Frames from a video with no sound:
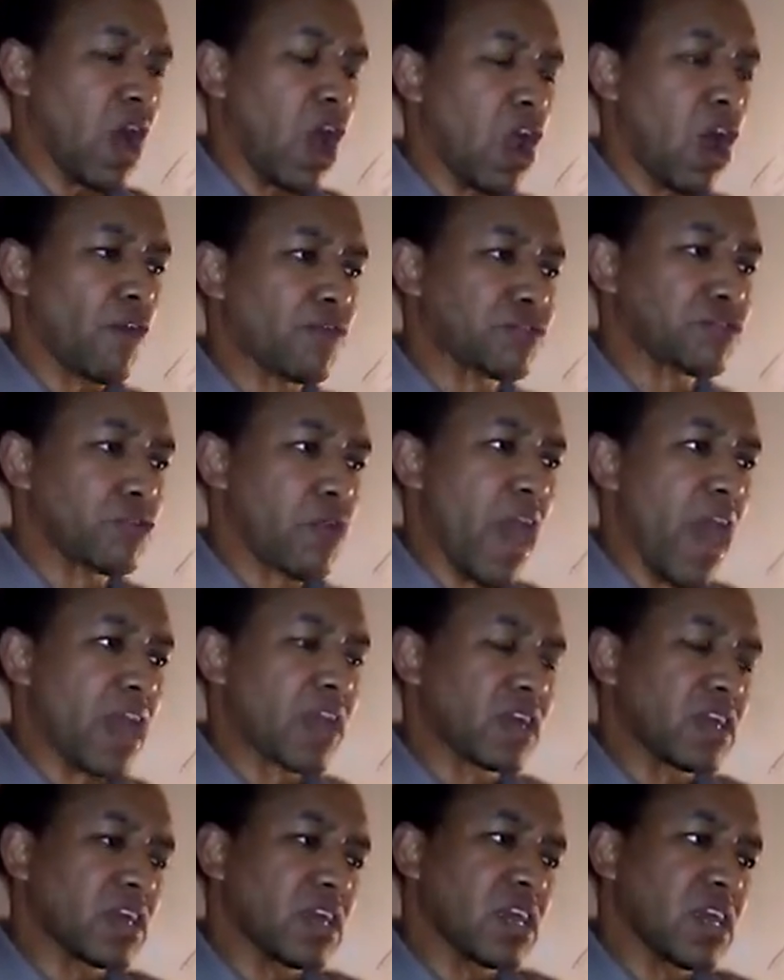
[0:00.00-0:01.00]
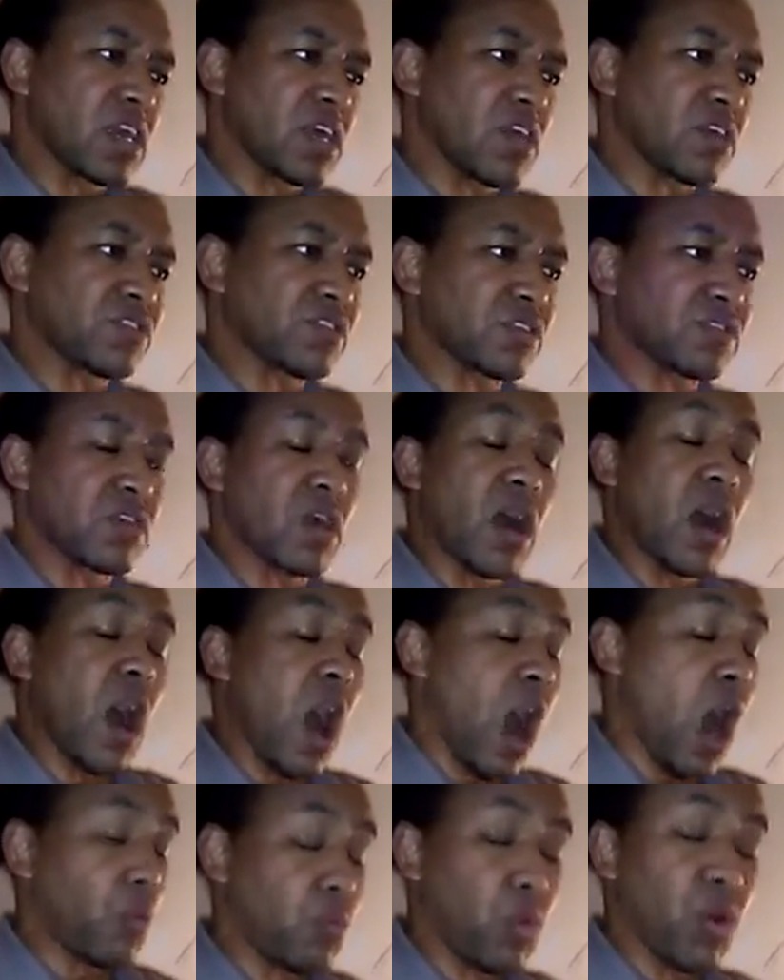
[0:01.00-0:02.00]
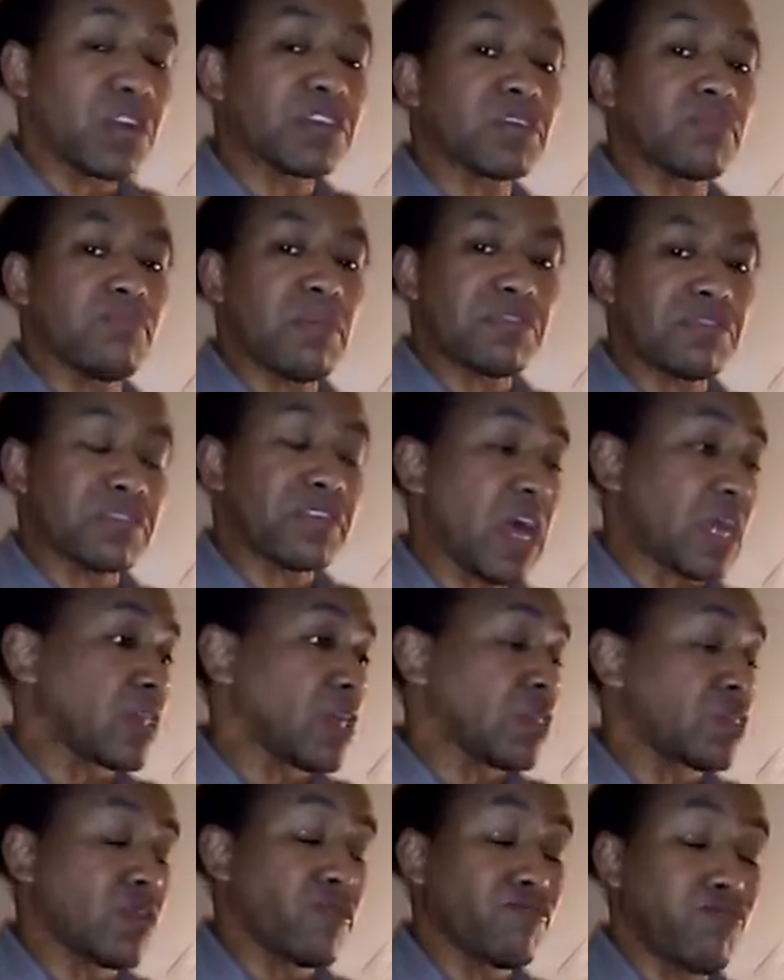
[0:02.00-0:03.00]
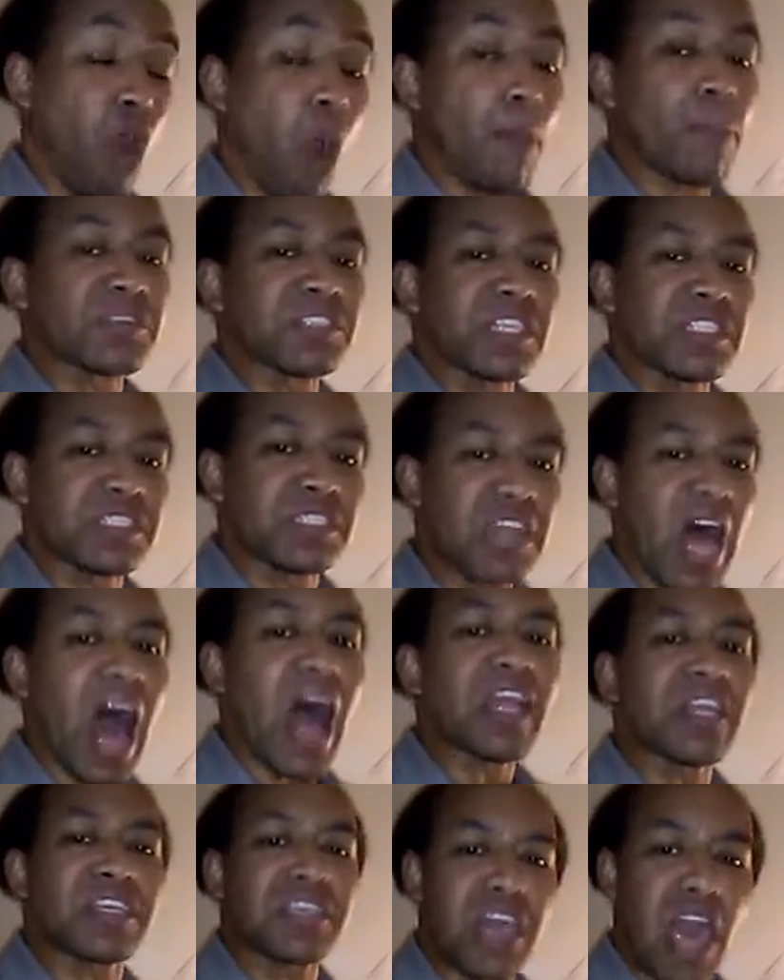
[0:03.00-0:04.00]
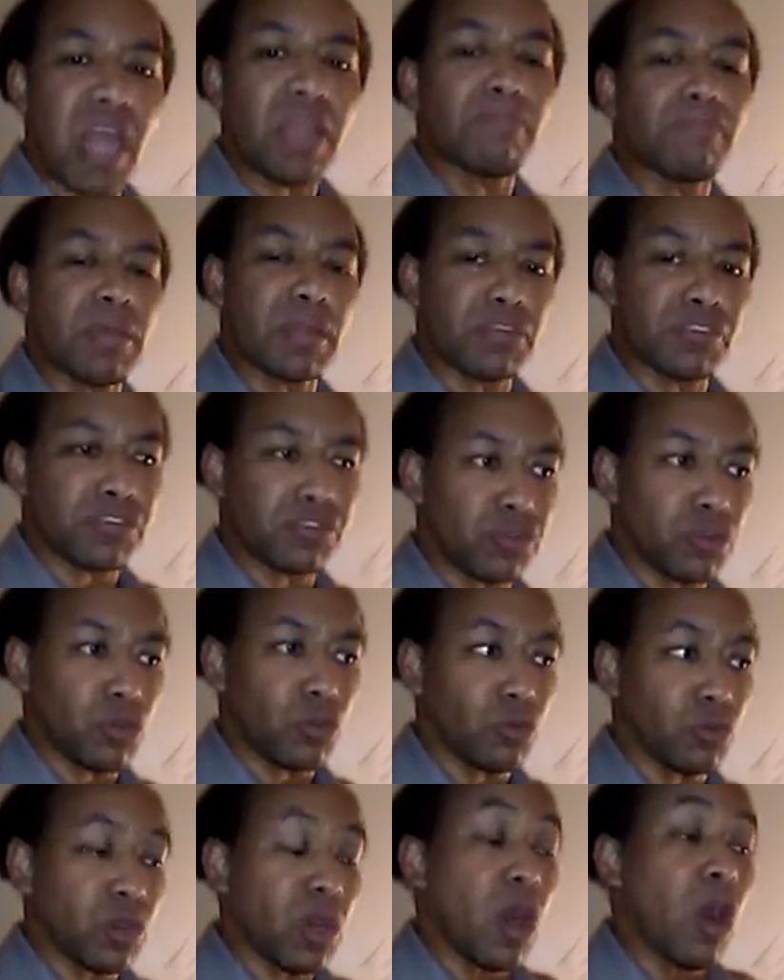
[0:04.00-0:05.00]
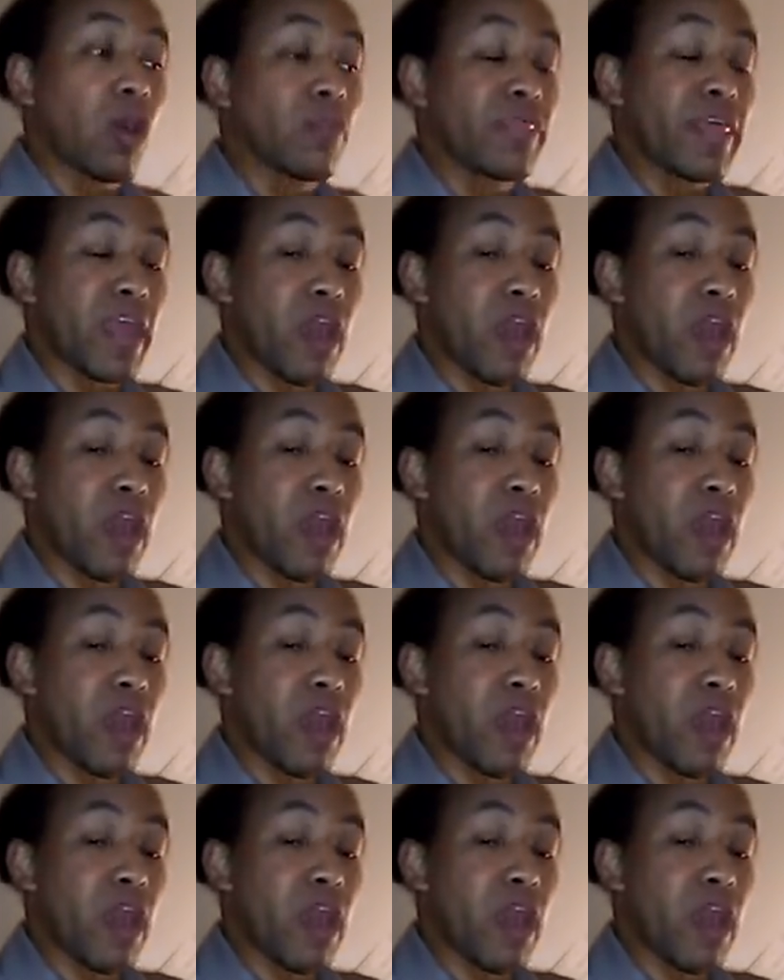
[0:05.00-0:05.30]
I got off track, and it says I wanted to mention that farmers has not yet been sued.